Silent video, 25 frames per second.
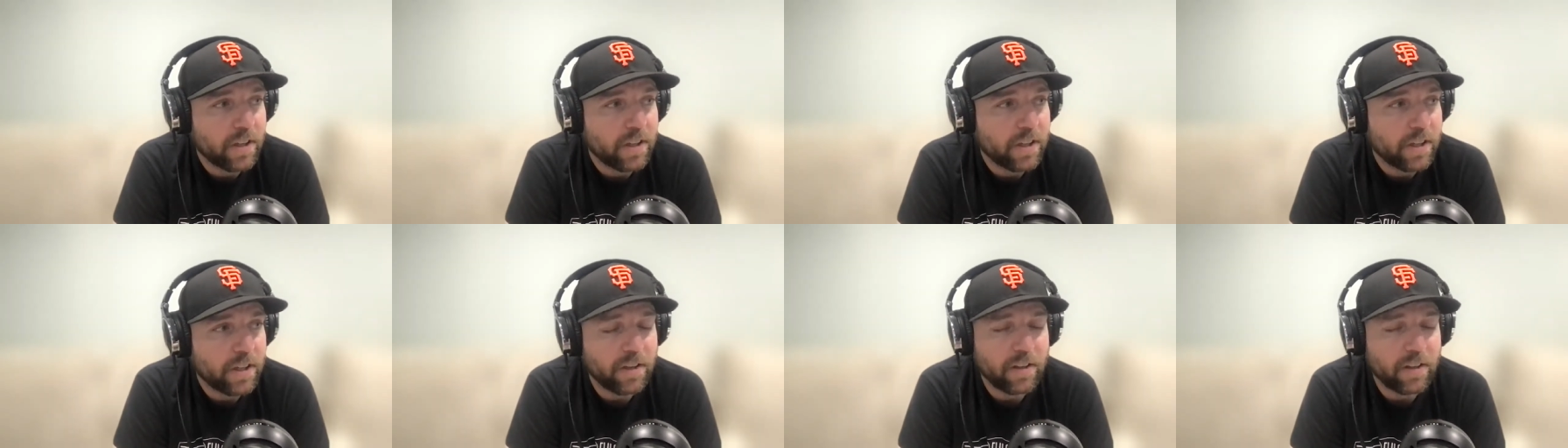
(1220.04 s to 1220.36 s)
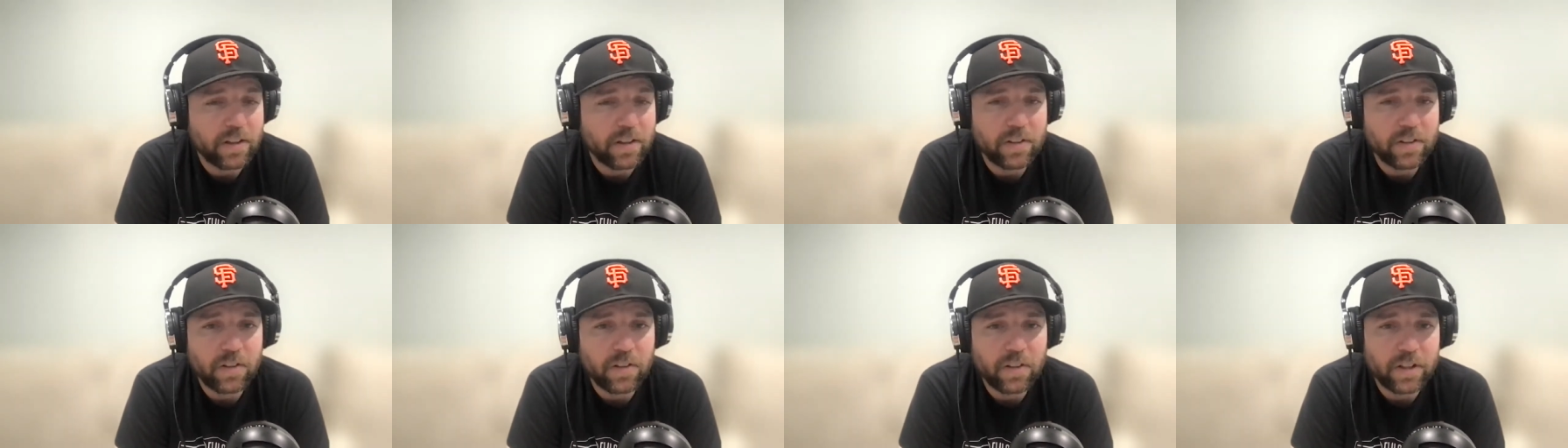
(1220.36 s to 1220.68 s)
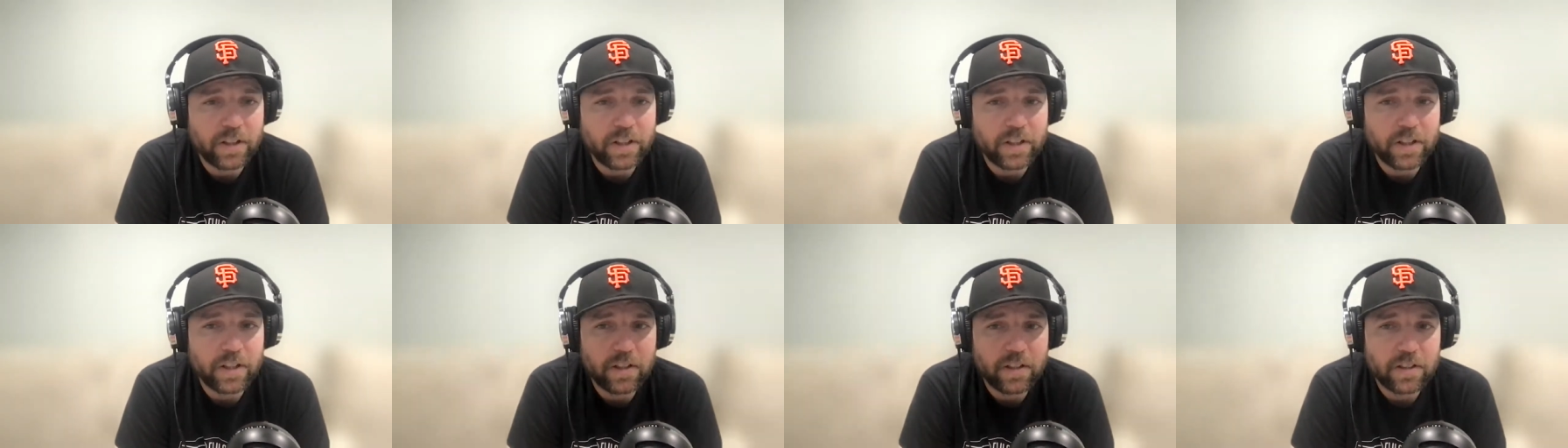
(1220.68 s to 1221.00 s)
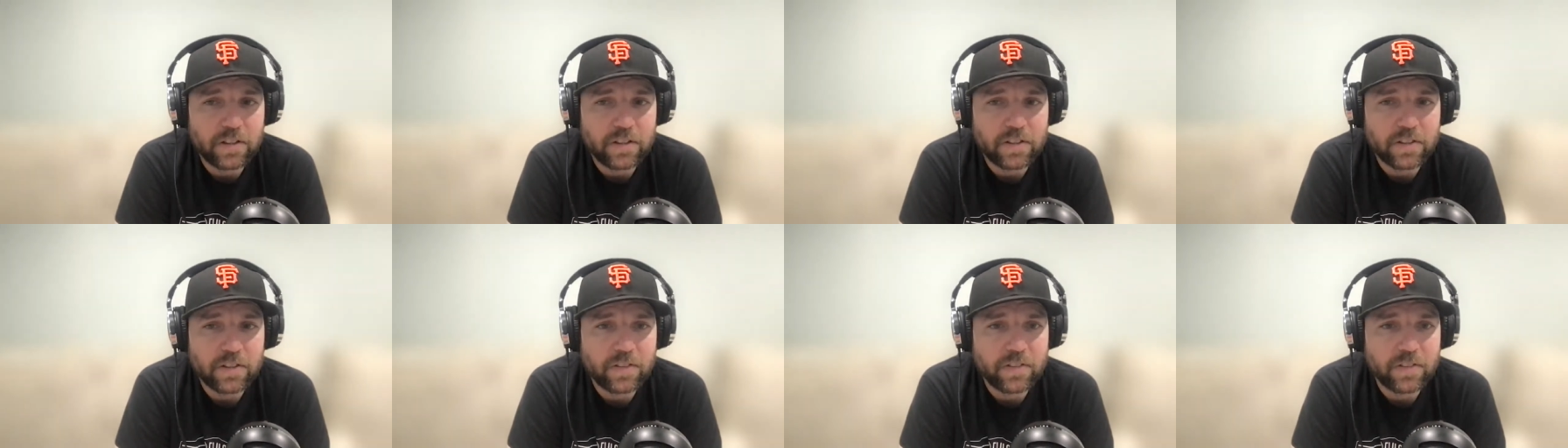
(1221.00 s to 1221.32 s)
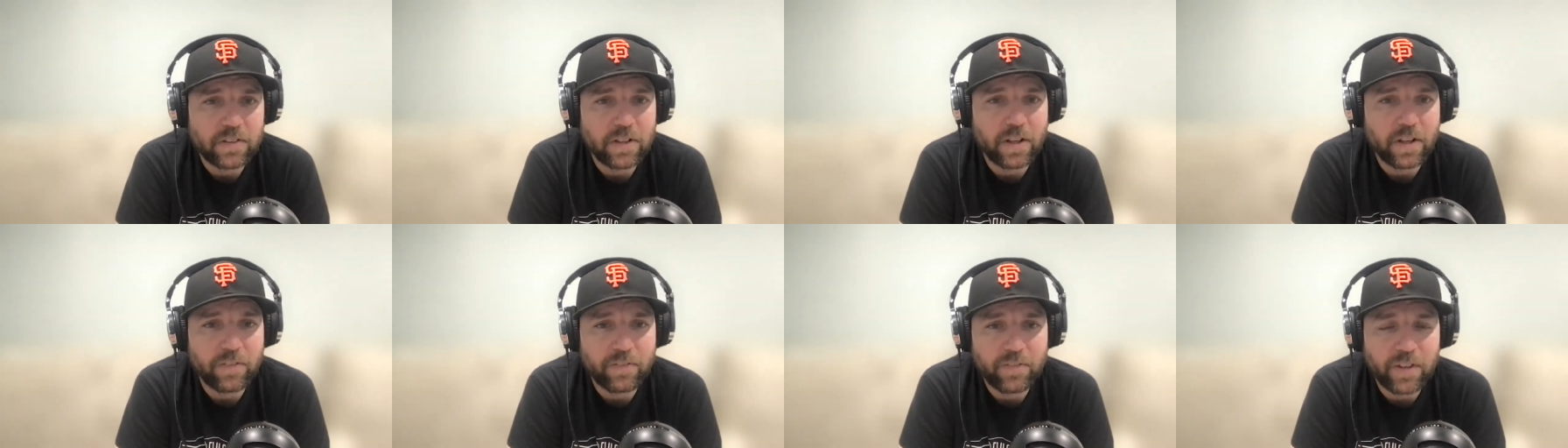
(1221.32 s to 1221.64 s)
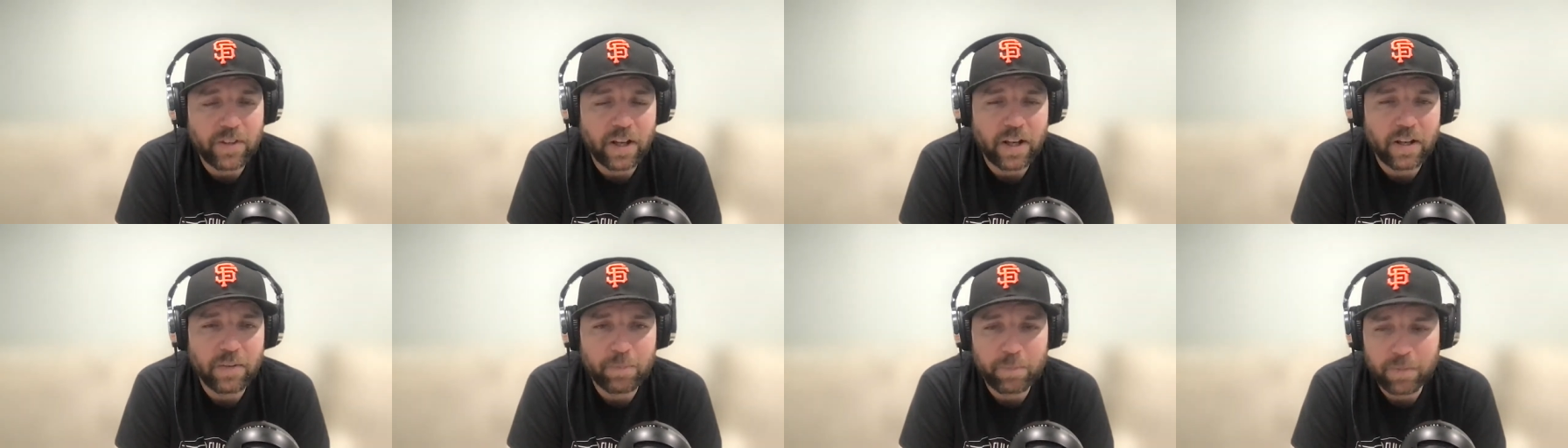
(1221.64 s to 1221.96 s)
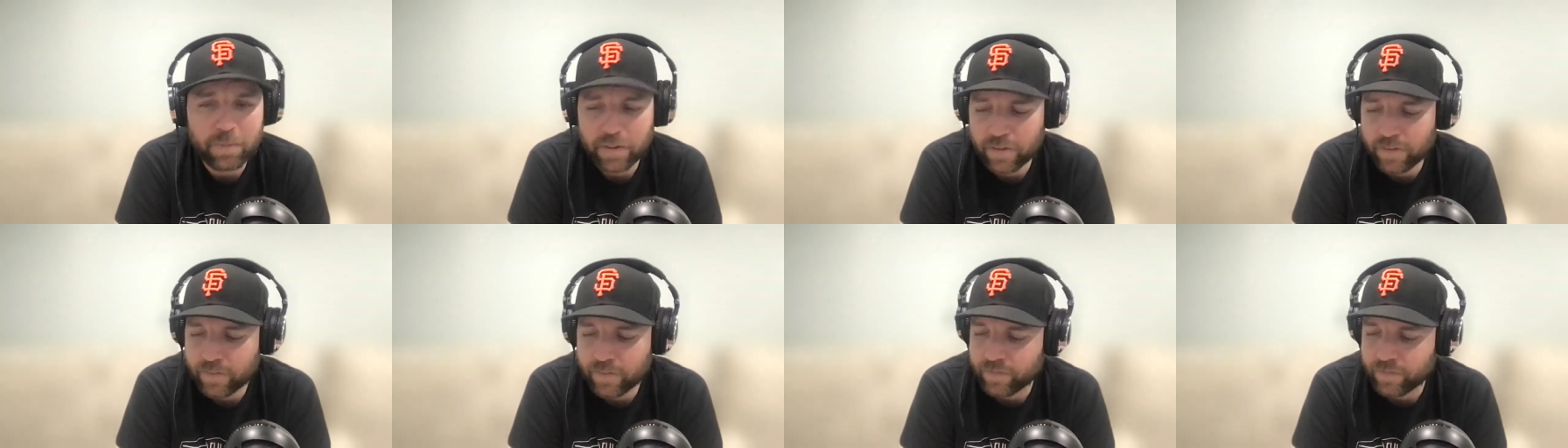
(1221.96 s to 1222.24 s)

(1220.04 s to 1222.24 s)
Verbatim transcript: Got a little like stuffed up